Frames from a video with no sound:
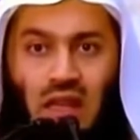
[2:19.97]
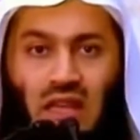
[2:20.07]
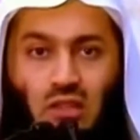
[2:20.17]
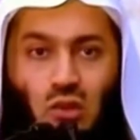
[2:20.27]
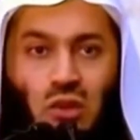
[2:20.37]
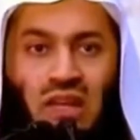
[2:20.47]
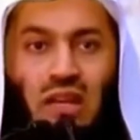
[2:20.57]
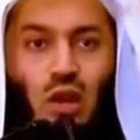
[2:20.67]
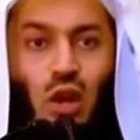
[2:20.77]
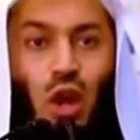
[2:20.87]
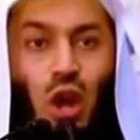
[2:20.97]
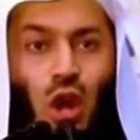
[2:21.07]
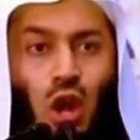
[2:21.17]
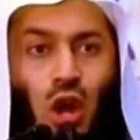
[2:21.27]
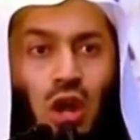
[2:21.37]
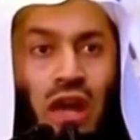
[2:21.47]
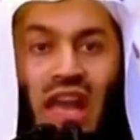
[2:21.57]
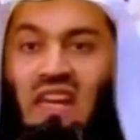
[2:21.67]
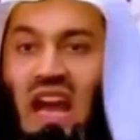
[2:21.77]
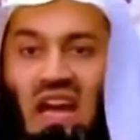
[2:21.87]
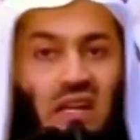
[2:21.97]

than to read long and